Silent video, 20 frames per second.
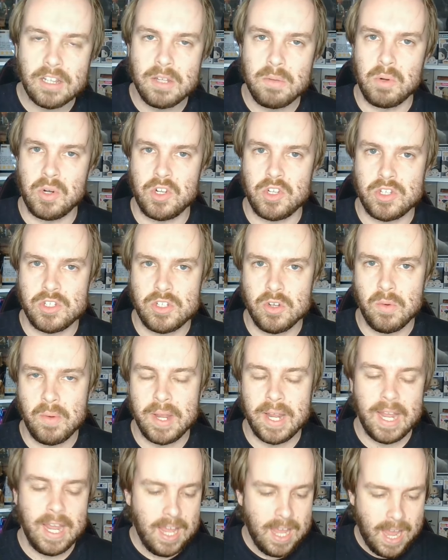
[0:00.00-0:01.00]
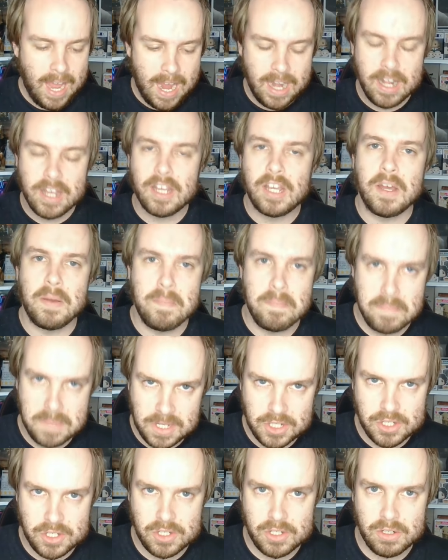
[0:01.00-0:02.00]
what it's doing and it
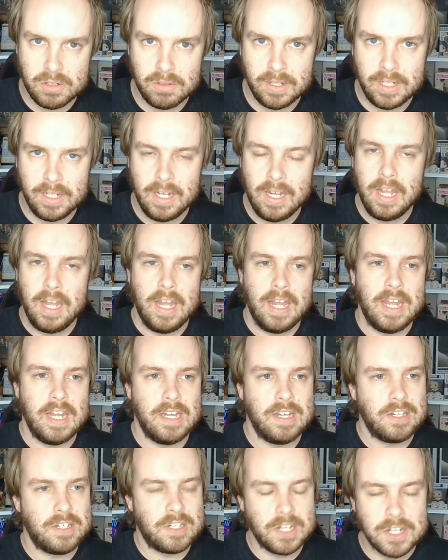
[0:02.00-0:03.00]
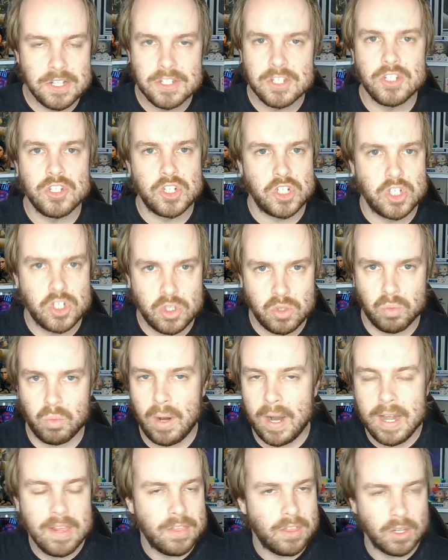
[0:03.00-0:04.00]
commits to it. It doesn't
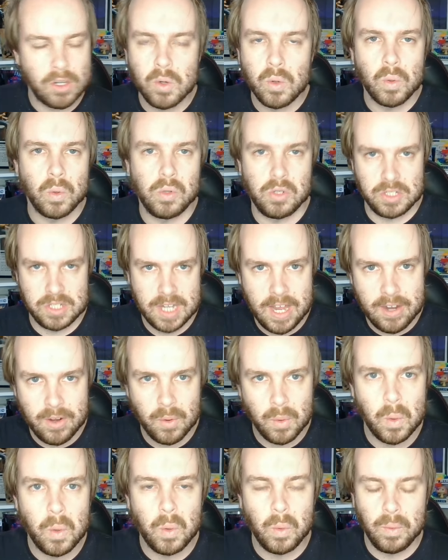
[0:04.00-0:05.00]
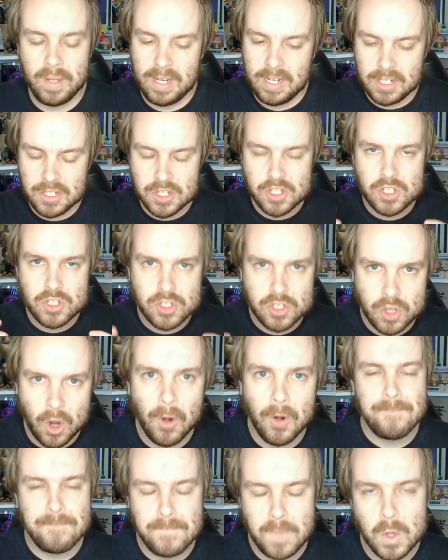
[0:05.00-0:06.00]
stray the course at all. It is
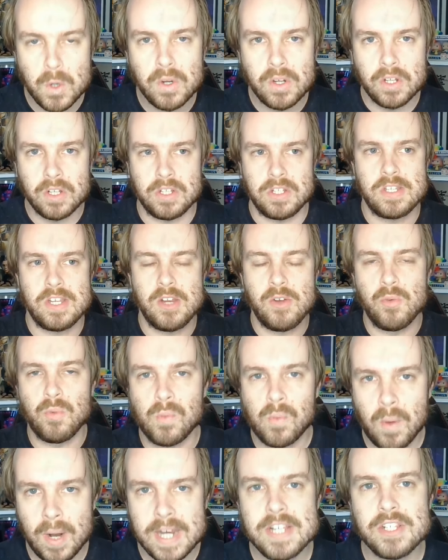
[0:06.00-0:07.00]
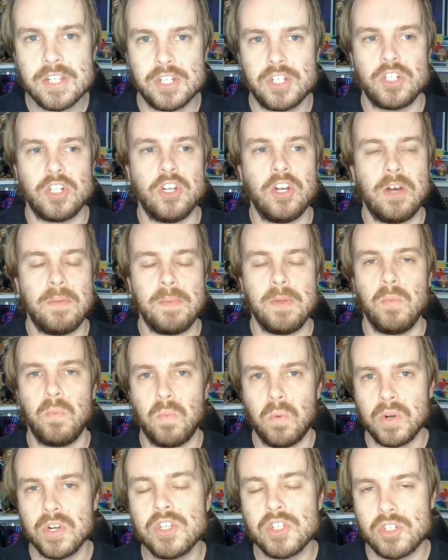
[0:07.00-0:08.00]
so focused and razor sharp in
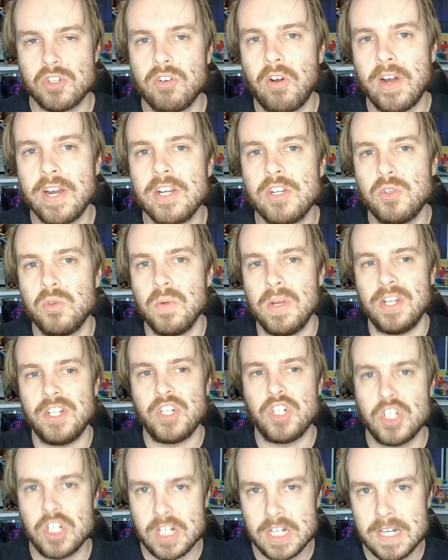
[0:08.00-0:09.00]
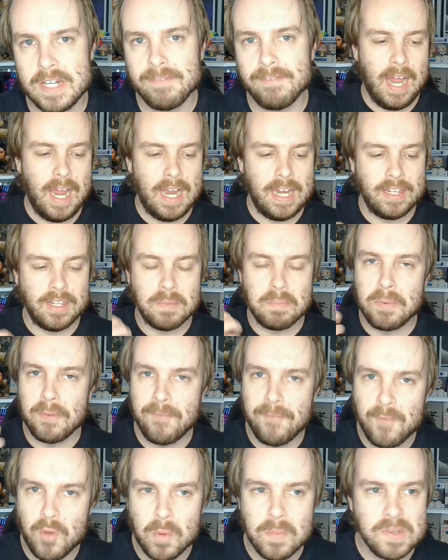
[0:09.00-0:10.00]
what it's trying to achieve. And the
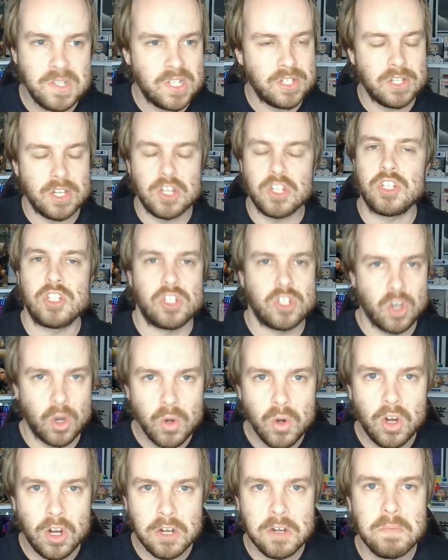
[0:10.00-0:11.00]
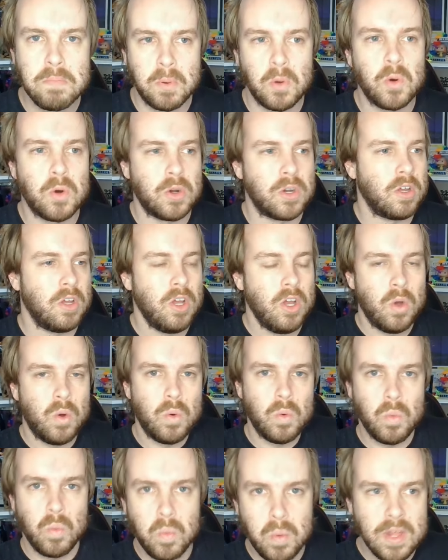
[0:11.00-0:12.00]
performances are so on board
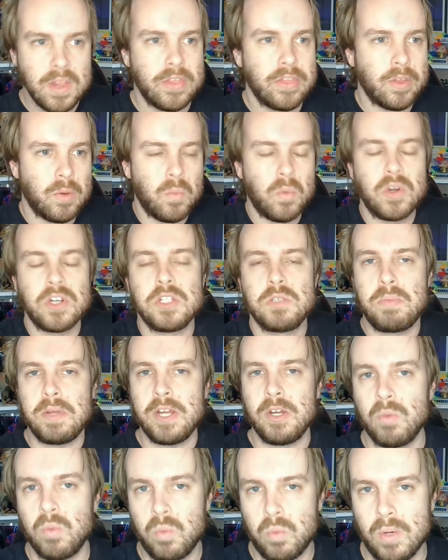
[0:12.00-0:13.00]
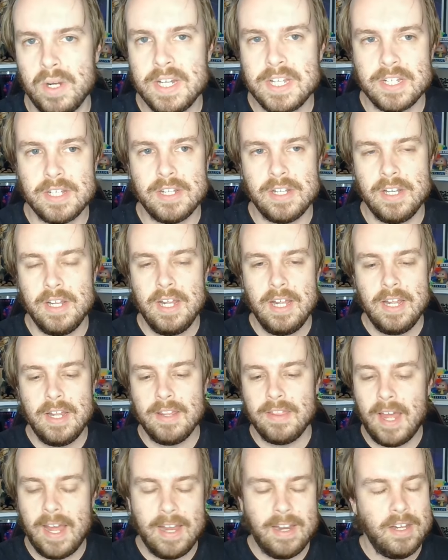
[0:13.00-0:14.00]
with what is being written
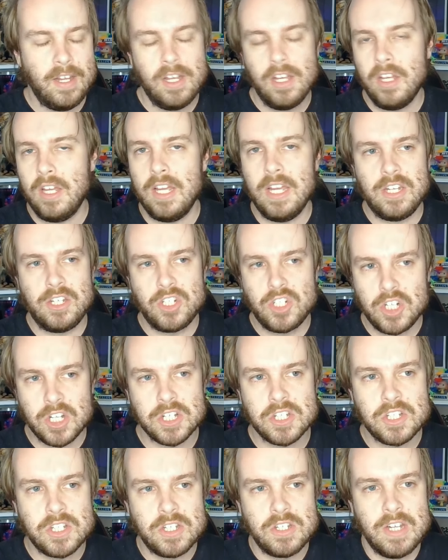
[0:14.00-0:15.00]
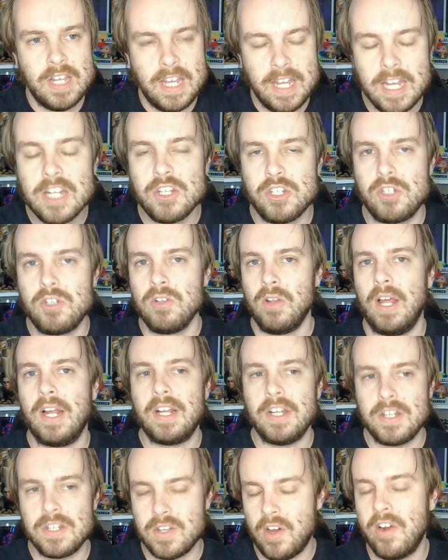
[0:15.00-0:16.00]
that it just hits you like
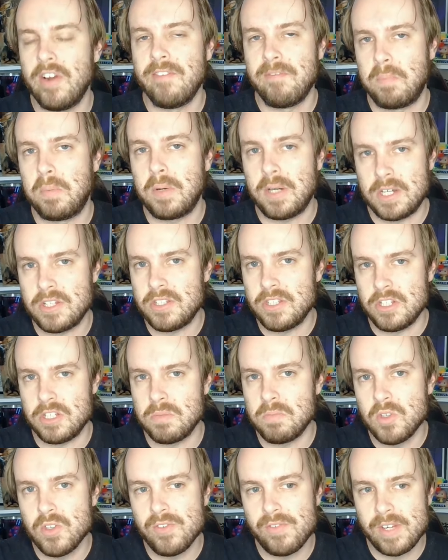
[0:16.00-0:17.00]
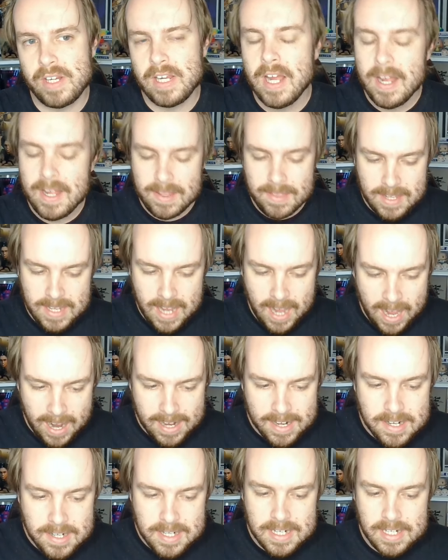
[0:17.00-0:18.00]
a ton of bricks, this movie. The
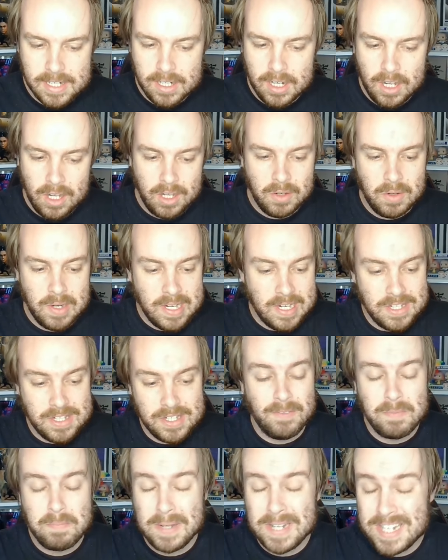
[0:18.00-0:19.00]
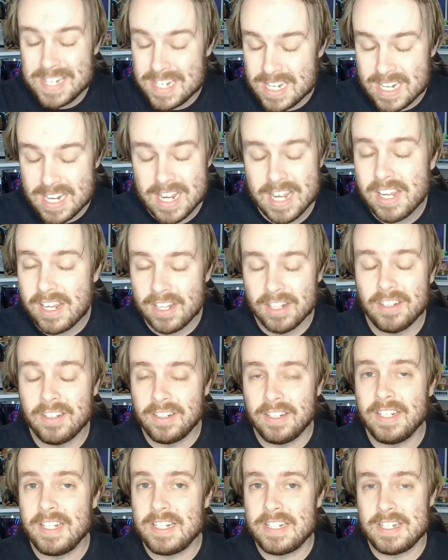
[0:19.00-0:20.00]
ending is
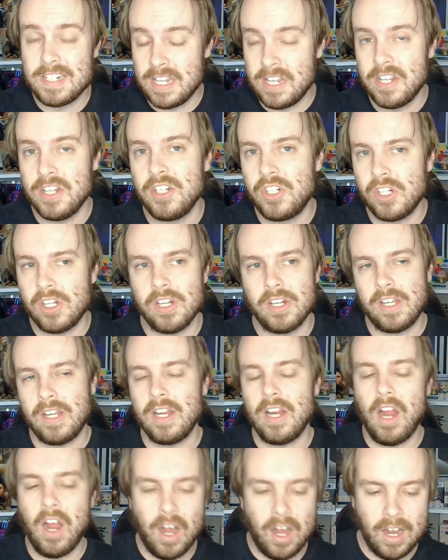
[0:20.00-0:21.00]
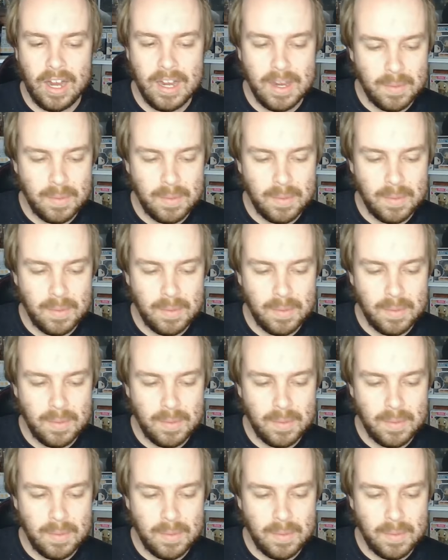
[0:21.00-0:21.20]
particularly tear-jerking. I